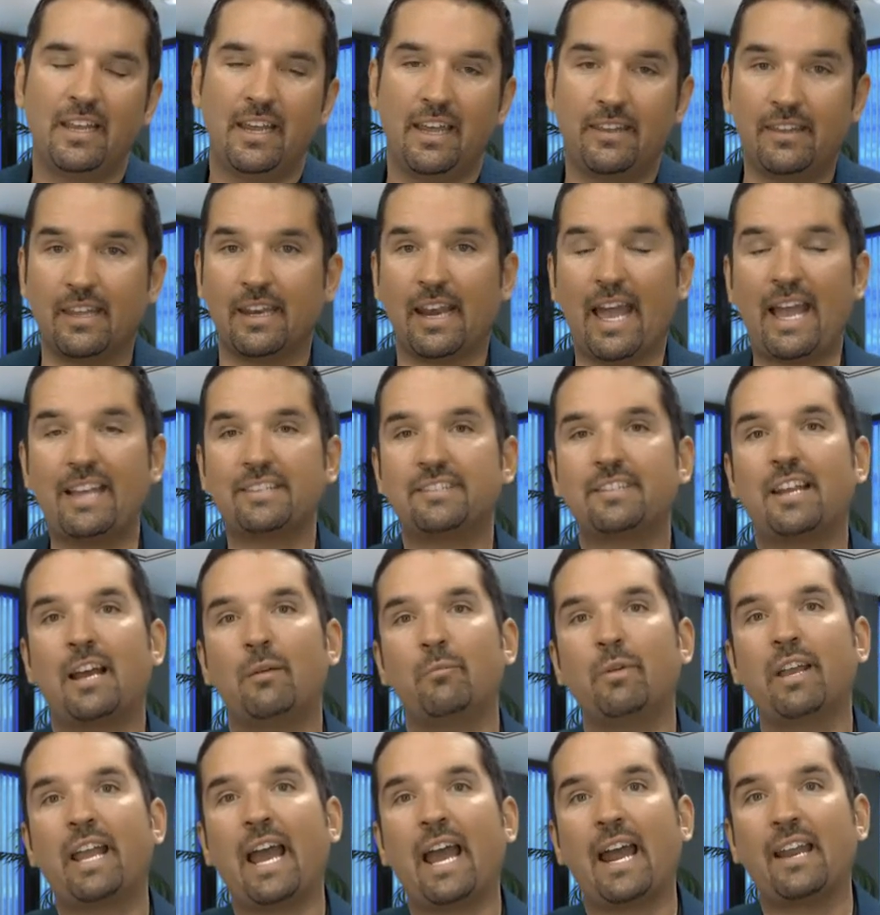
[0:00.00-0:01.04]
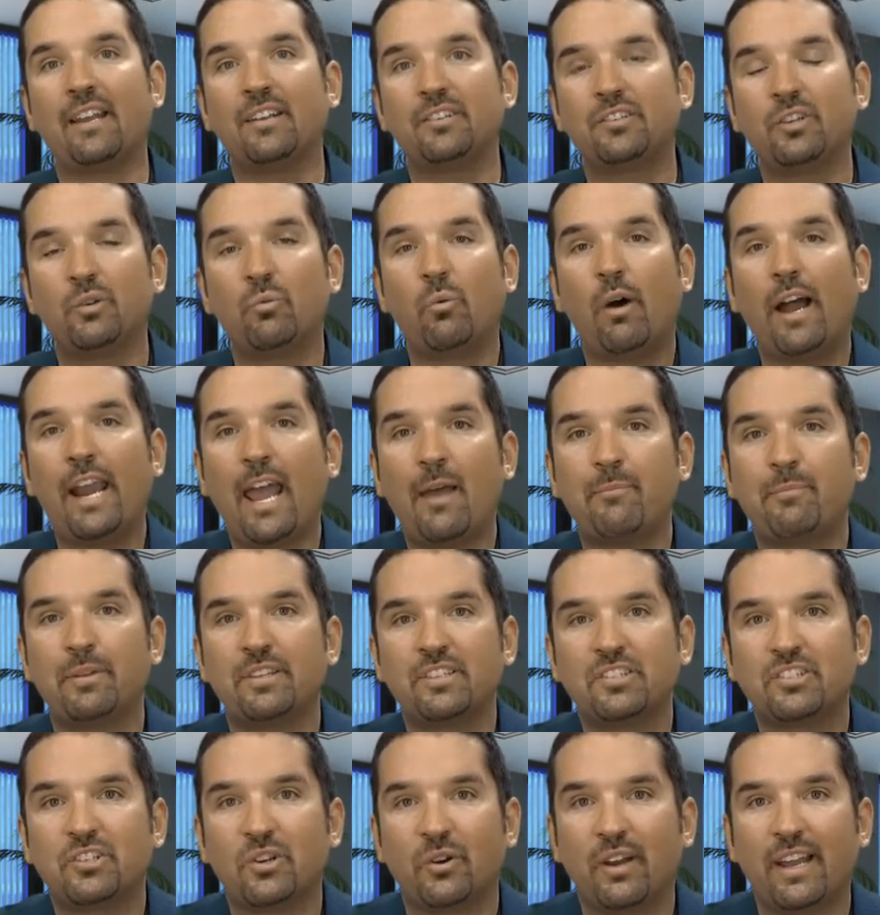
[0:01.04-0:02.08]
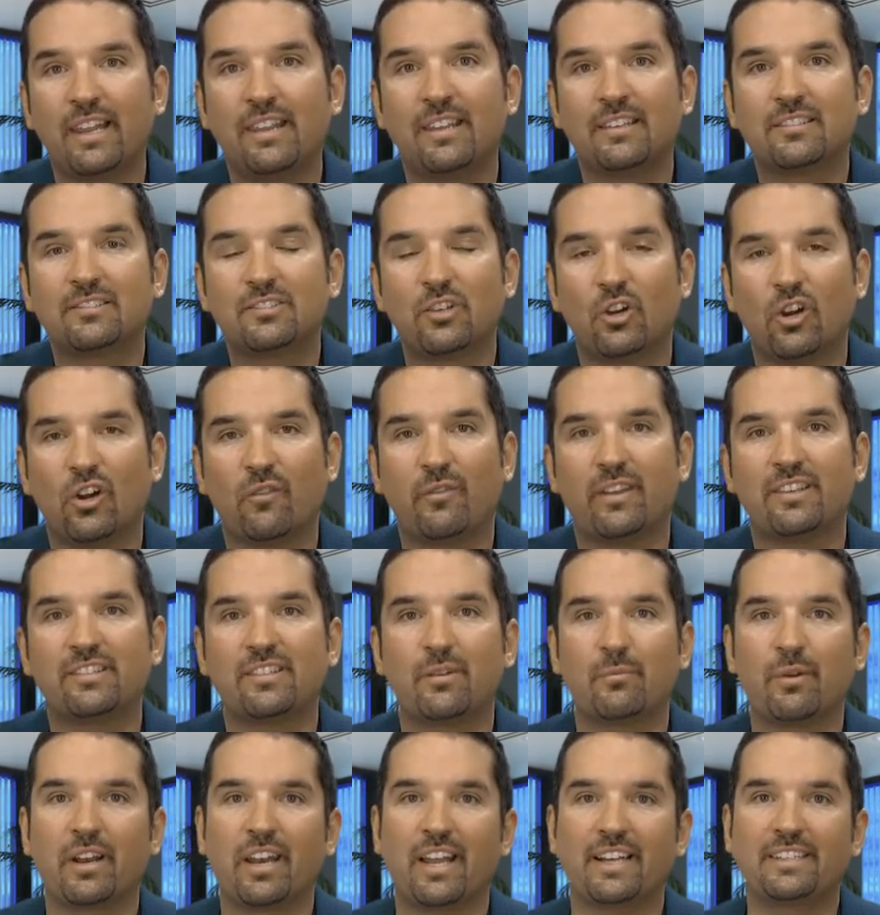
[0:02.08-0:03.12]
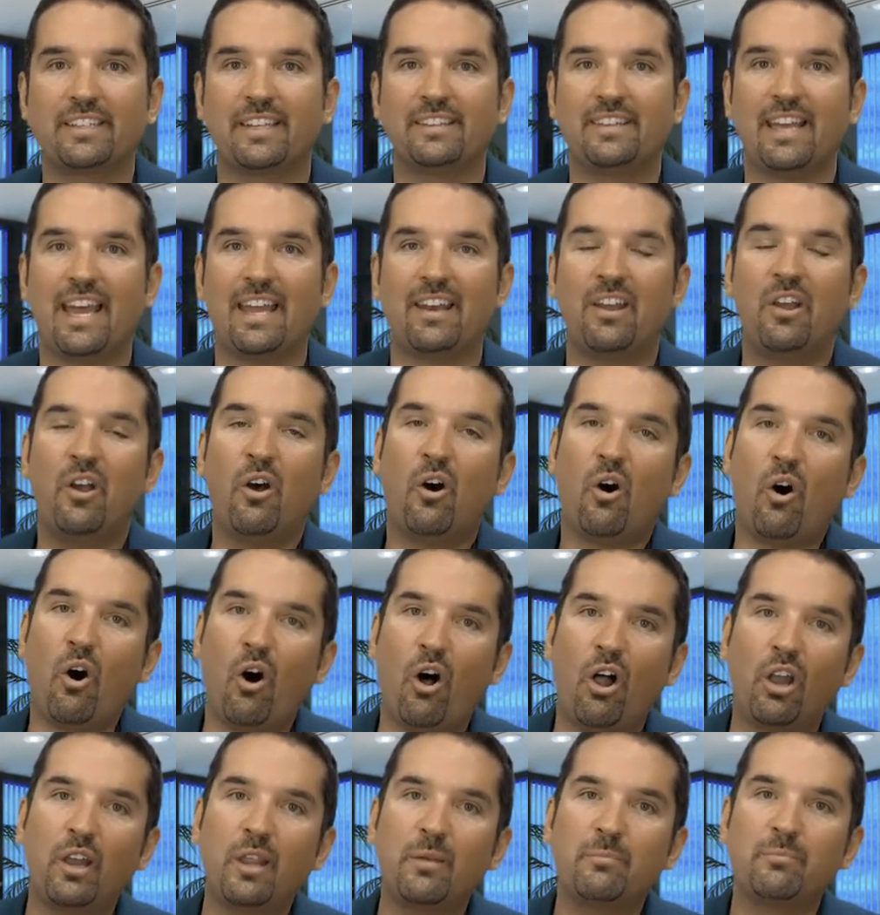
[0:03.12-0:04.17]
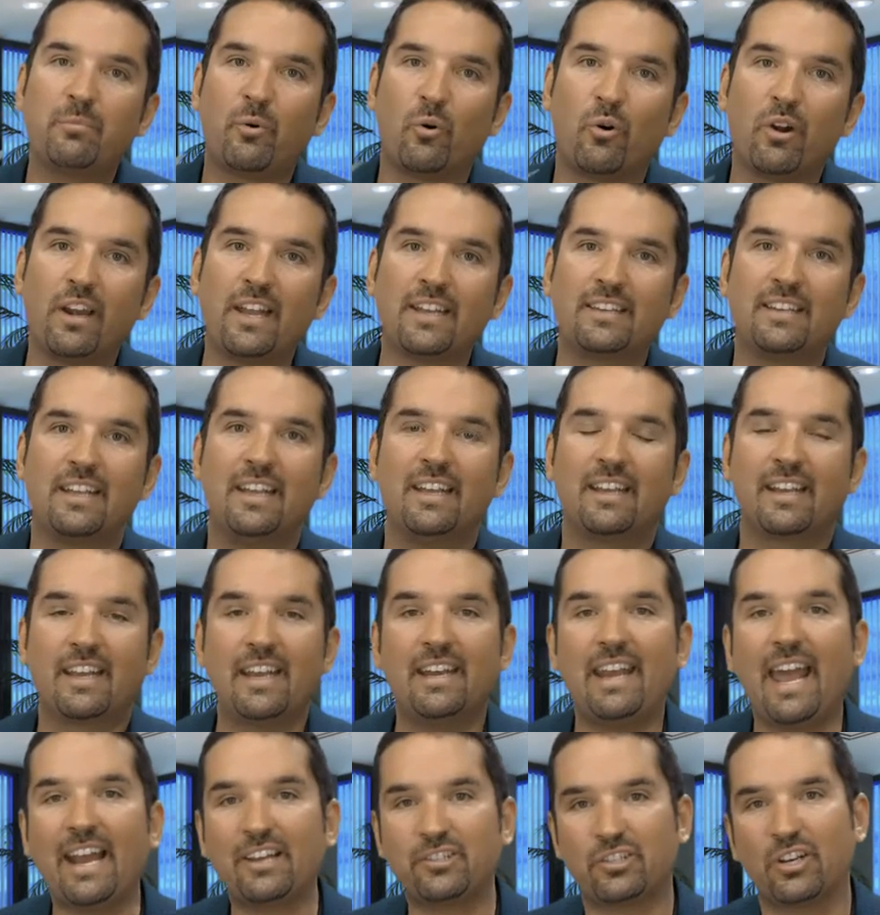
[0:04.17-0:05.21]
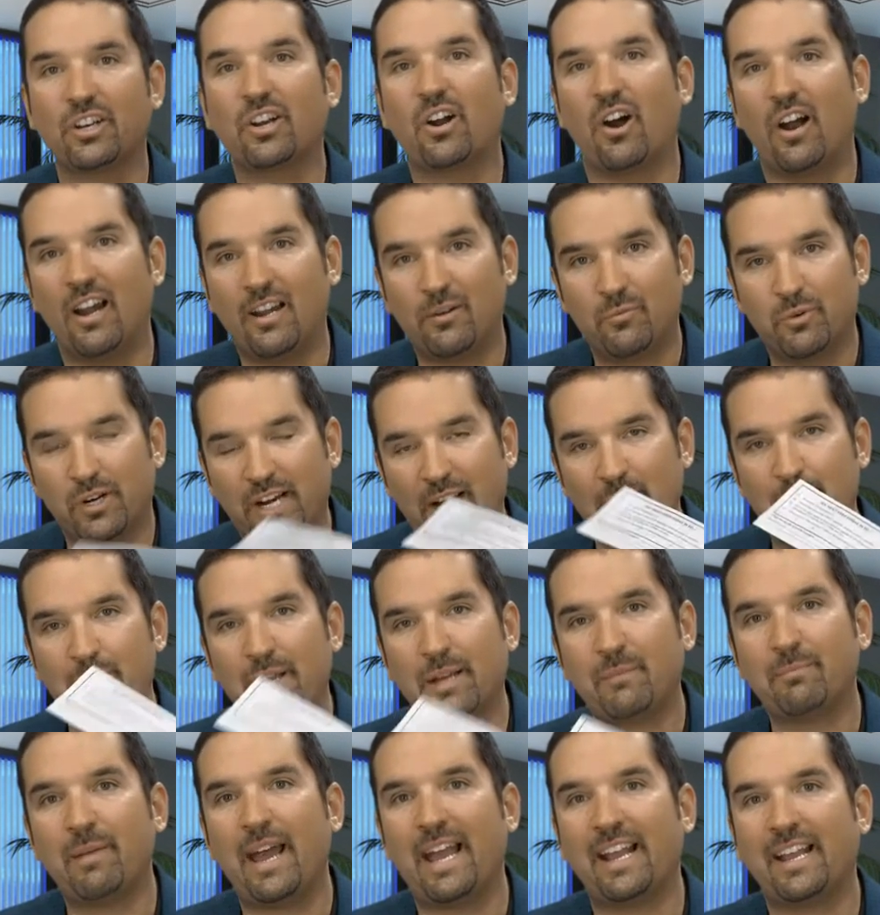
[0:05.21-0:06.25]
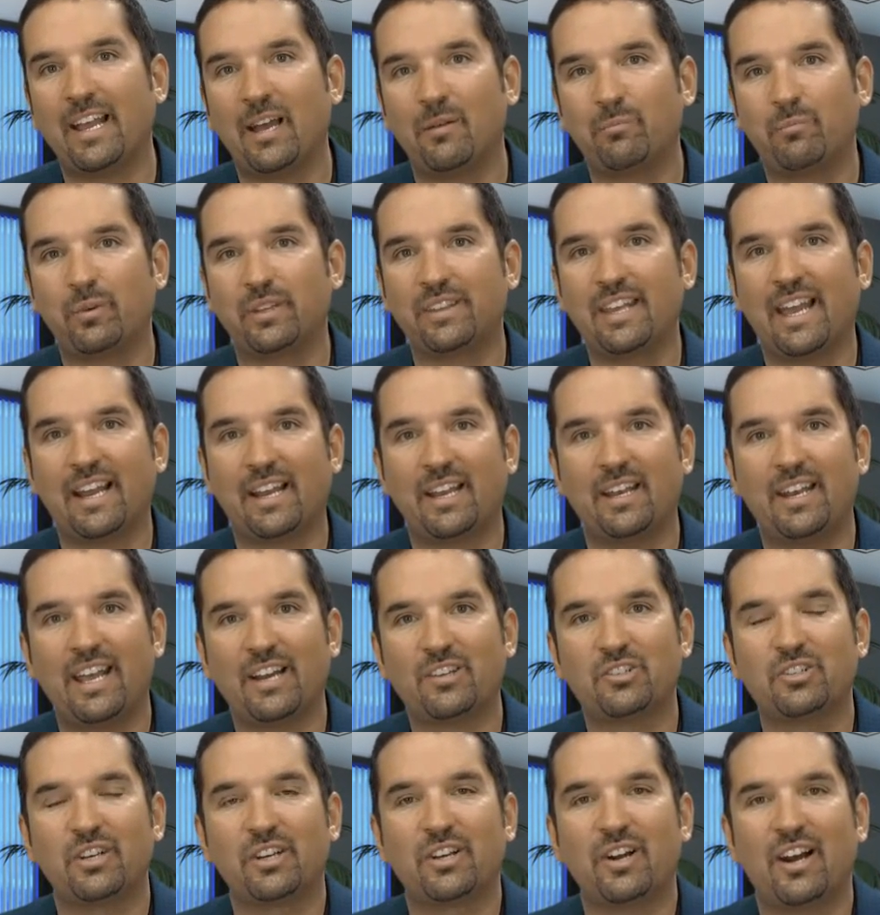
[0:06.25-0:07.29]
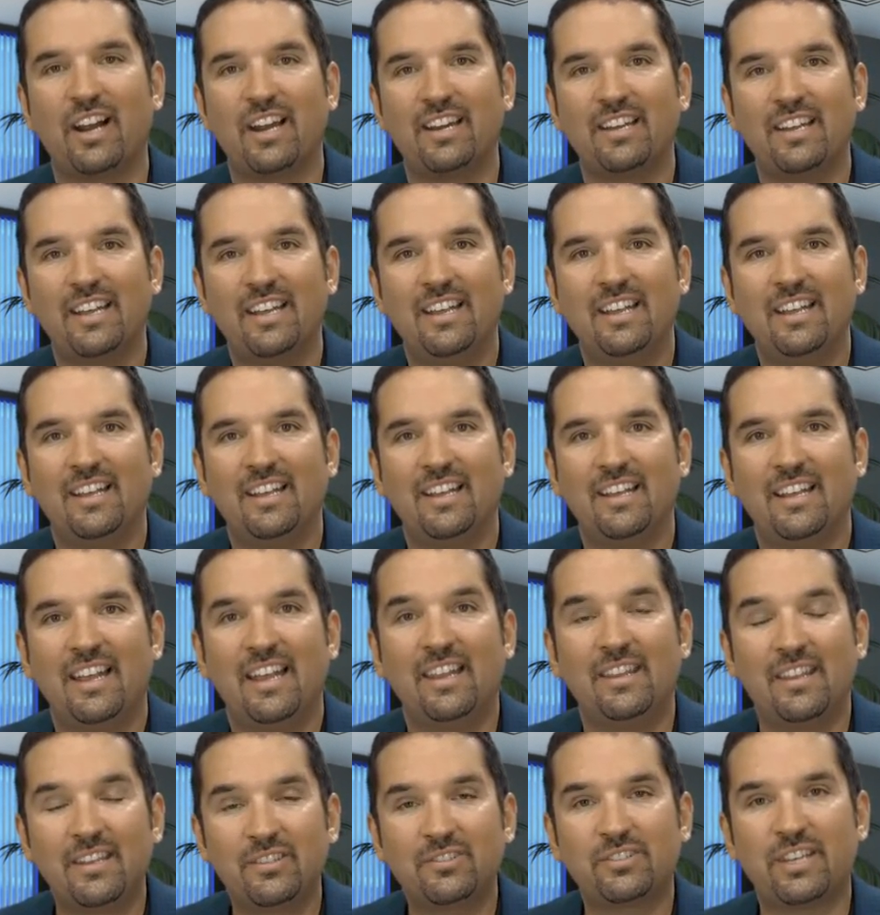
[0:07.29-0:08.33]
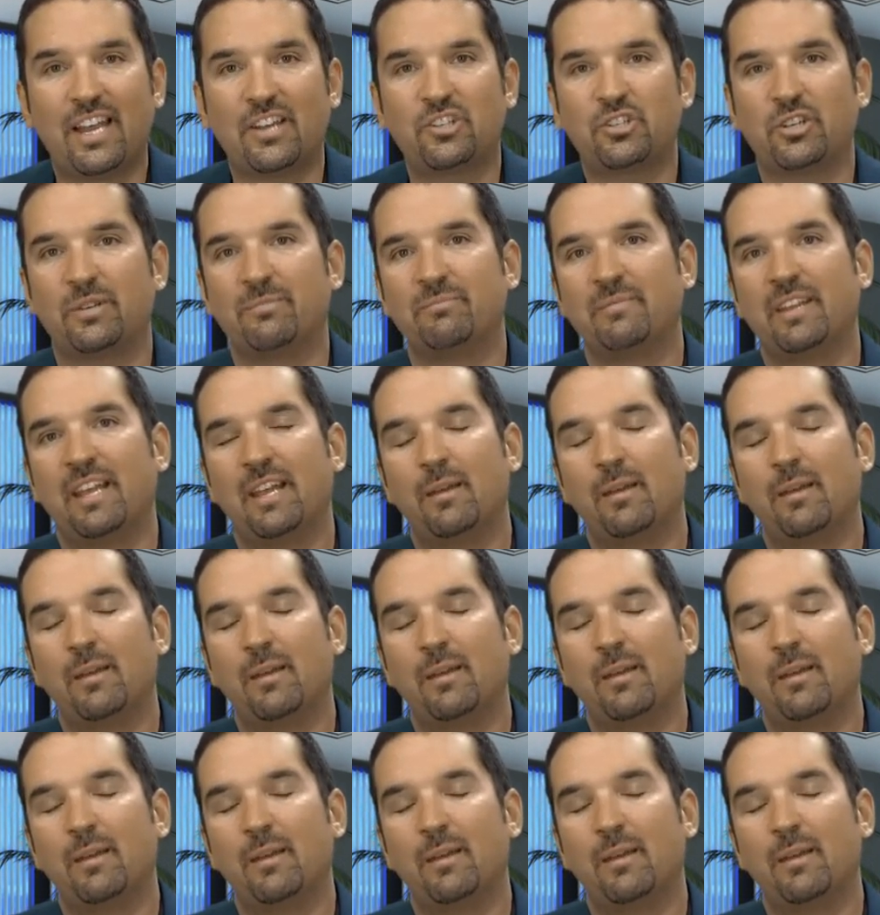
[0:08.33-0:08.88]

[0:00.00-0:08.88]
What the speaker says: And then last time we got into what happens during the service, and we looked at that all-important connection card. And we're going to pick back up with that connection card in this session.